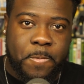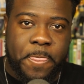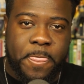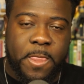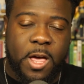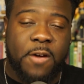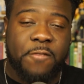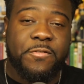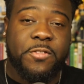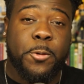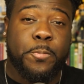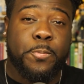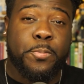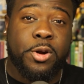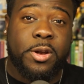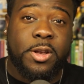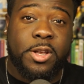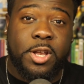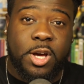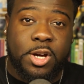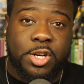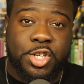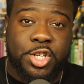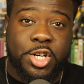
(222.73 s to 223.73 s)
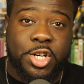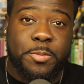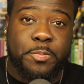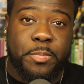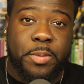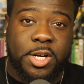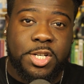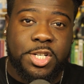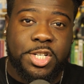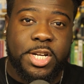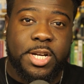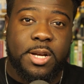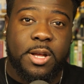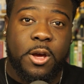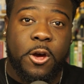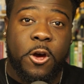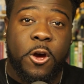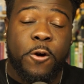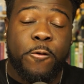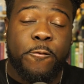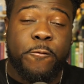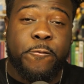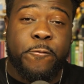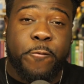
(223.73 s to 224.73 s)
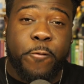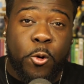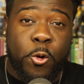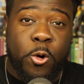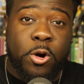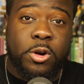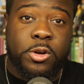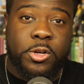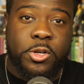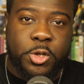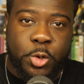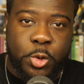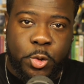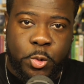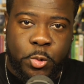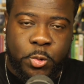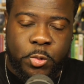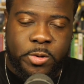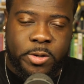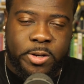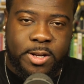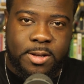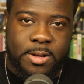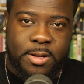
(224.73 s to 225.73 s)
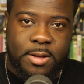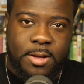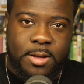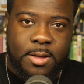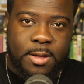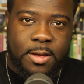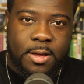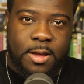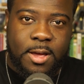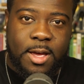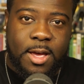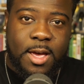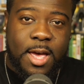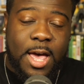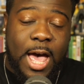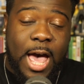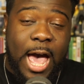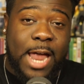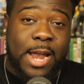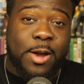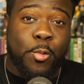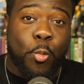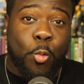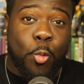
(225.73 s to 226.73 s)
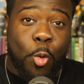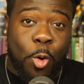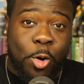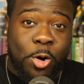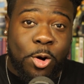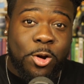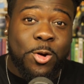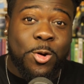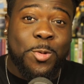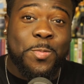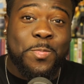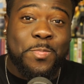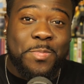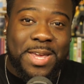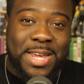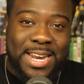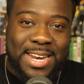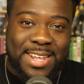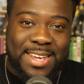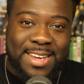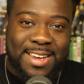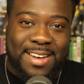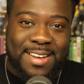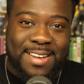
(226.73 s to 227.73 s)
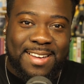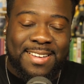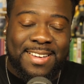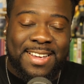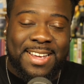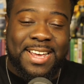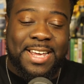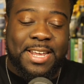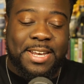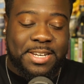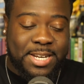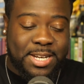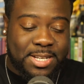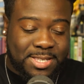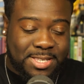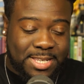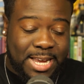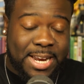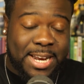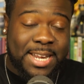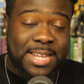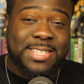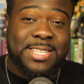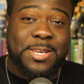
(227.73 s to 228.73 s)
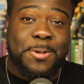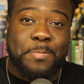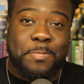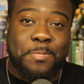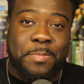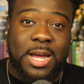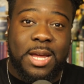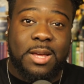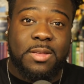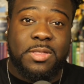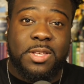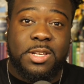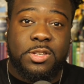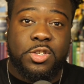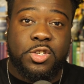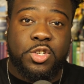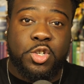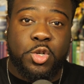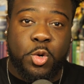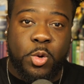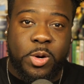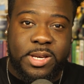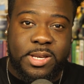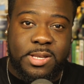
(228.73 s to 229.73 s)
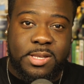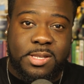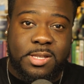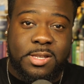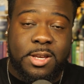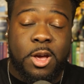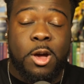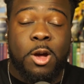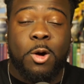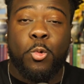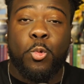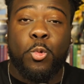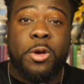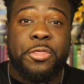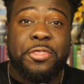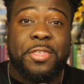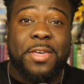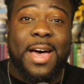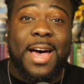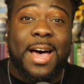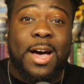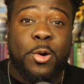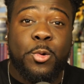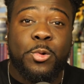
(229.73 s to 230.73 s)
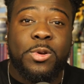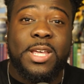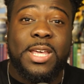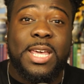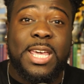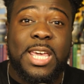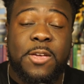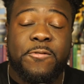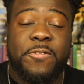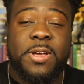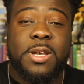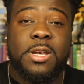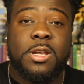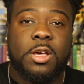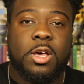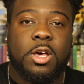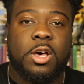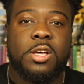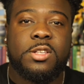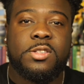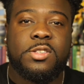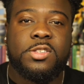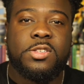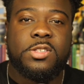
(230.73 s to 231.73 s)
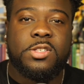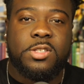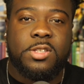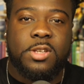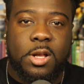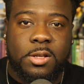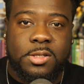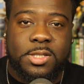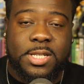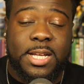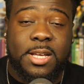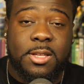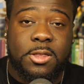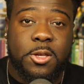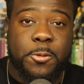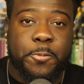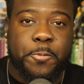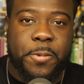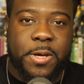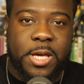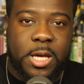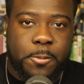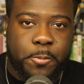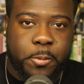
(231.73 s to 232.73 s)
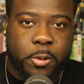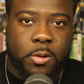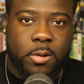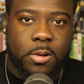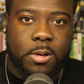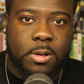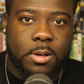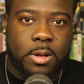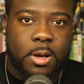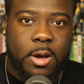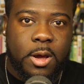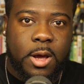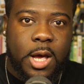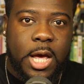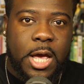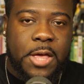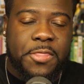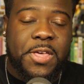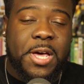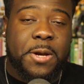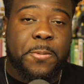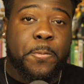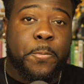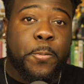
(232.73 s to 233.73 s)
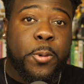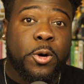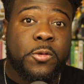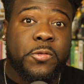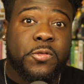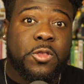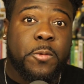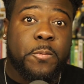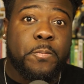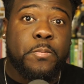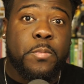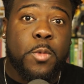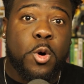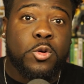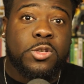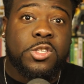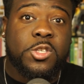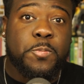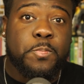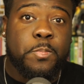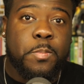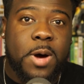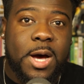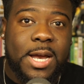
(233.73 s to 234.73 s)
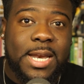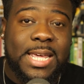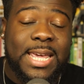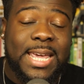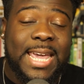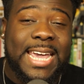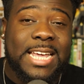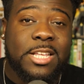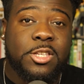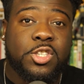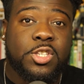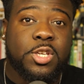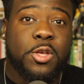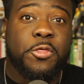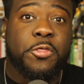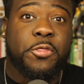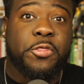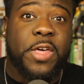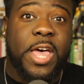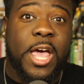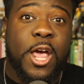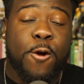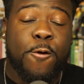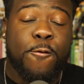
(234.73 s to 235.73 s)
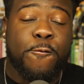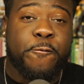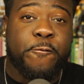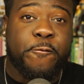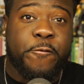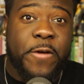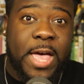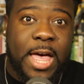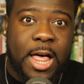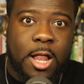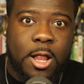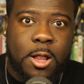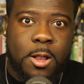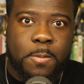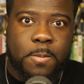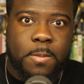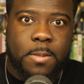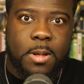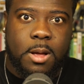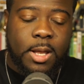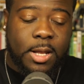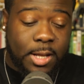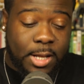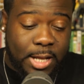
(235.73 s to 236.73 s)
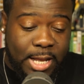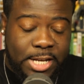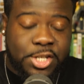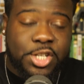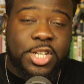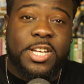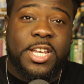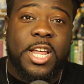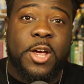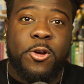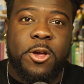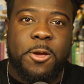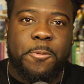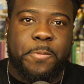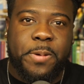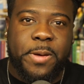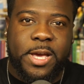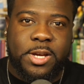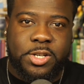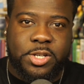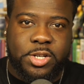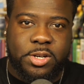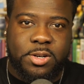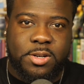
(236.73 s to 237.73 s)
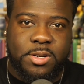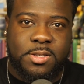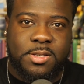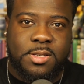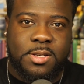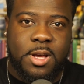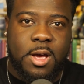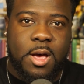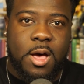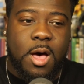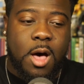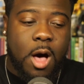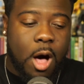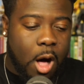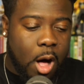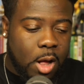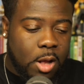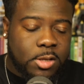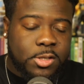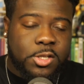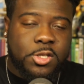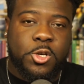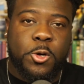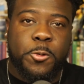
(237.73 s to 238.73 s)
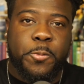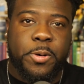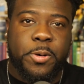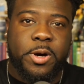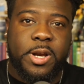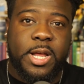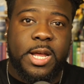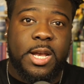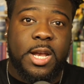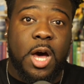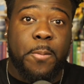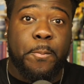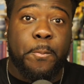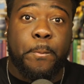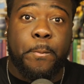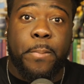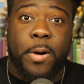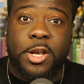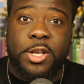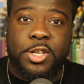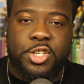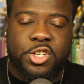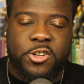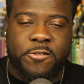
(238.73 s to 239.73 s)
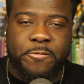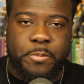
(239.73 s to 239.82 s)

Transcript: of the production budget for Dune, and WarnerMedia decided to make this choice without even consulting the people that put the most money into their film. Legendary Pictures also put in a bunch of